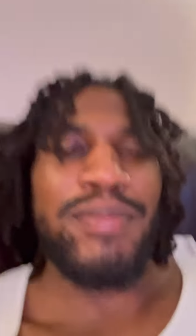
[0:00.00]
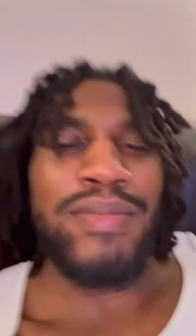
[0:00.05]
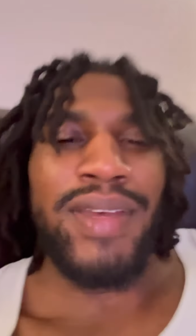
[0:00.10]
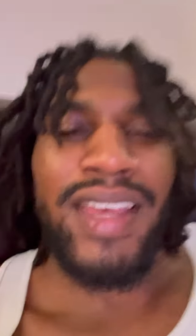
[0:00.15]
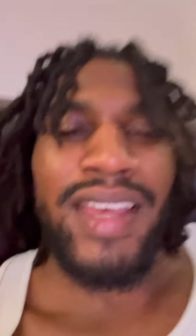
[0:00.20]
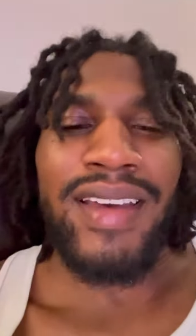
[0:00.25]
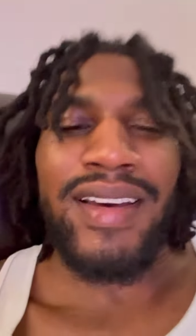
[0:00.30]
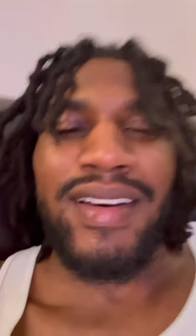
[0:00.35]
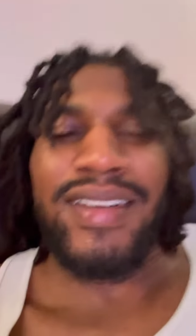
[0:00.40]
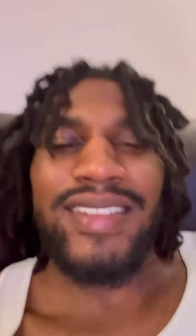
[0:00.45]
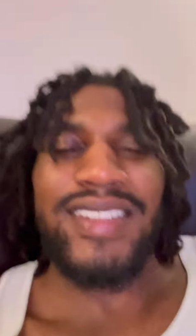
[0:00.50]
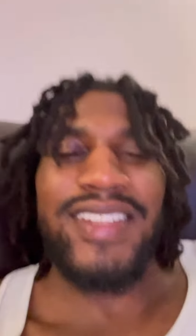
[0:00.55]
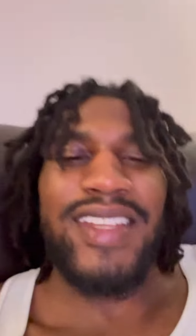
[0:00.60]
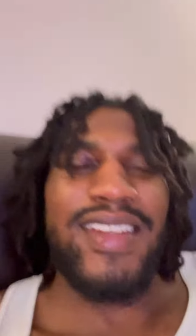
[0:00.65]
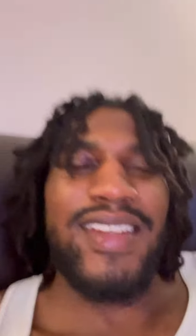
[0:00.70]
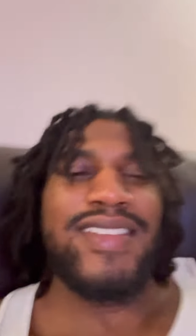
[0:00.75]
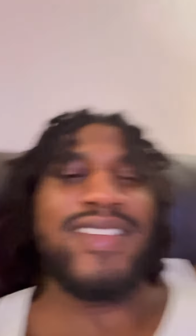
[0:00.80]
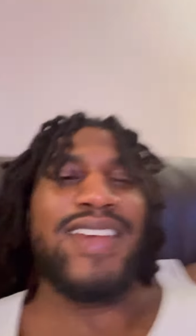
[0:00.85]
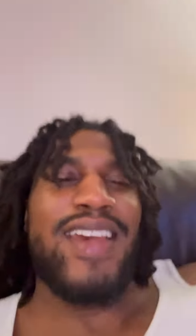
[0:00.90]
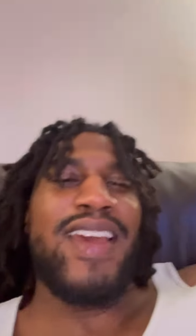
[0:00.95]
big Aunt
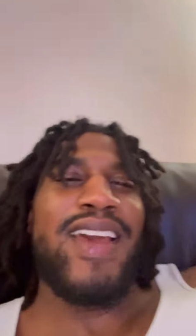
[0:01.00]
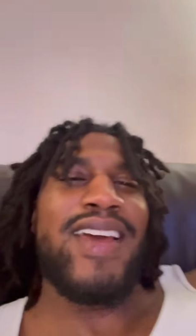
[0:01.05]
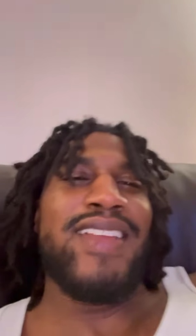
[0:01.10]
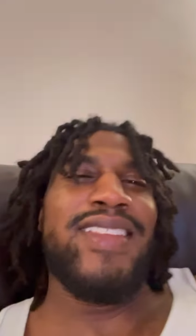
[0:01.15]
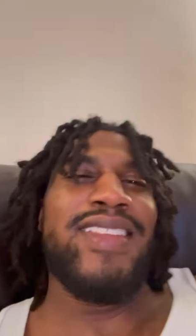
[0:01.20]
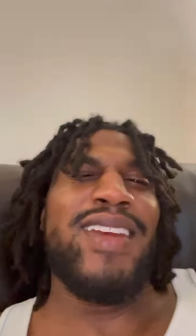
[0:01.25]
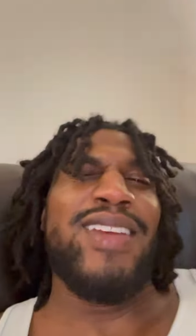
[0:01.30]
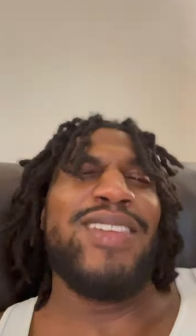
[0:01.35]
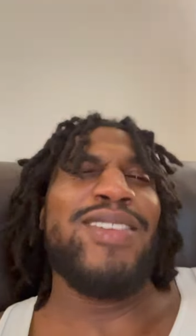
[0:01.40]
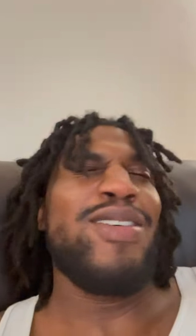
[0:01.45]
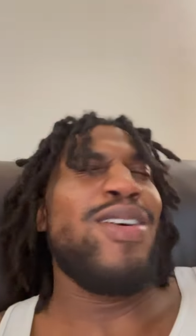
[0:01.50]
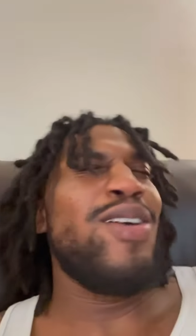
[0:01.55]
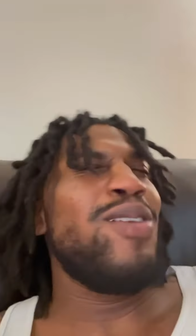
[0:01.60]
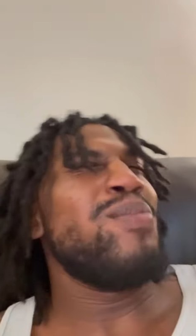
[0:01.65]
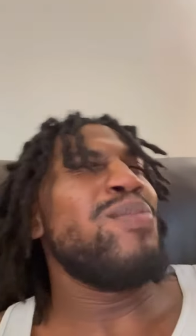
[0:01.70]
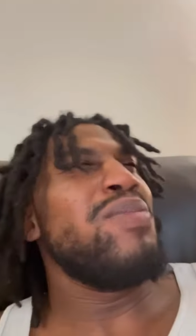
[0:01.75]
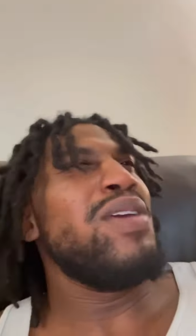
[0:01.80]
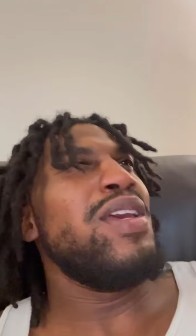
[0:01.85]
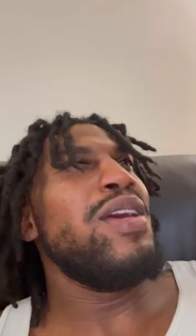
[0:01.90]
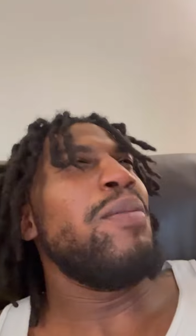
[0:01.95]
TJ, I think you're
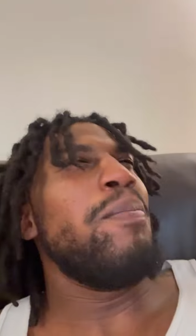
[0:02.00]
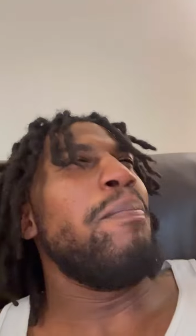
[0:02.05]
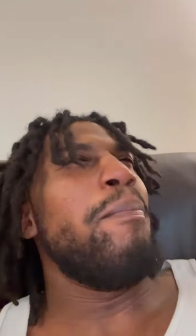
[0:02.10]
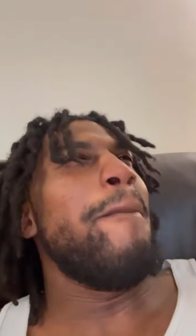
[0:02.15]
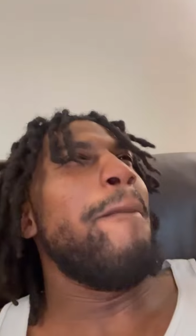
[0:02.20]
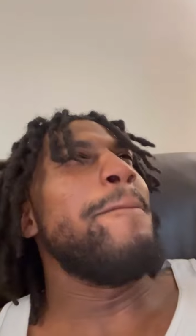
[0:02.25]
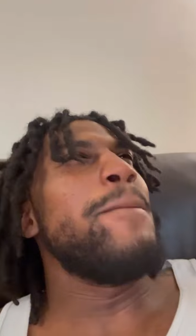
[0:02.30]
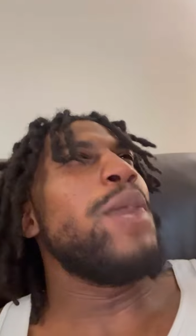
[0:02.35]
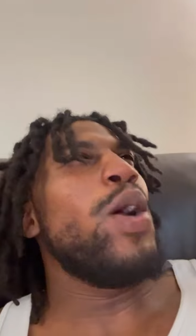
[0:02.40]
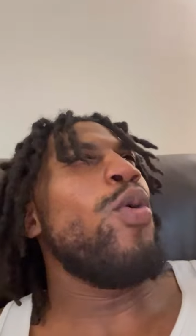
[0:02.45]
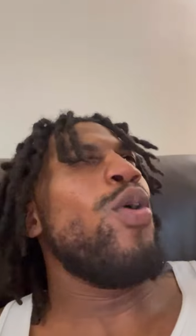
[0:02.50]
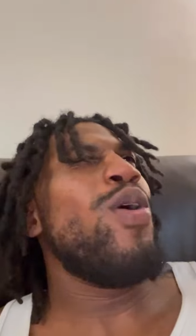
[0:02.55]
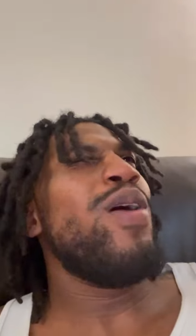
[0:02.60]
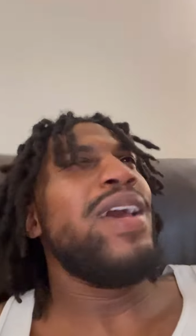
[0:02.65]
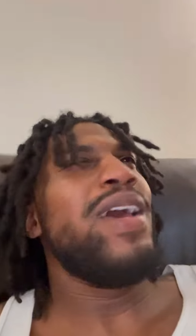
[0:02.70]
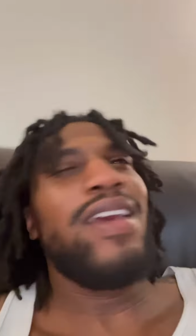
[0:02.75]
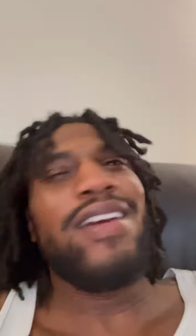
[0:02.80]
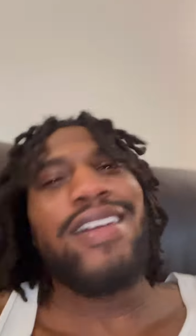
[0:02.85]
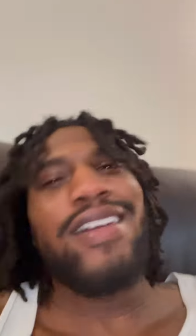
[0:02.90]
going to be a boy.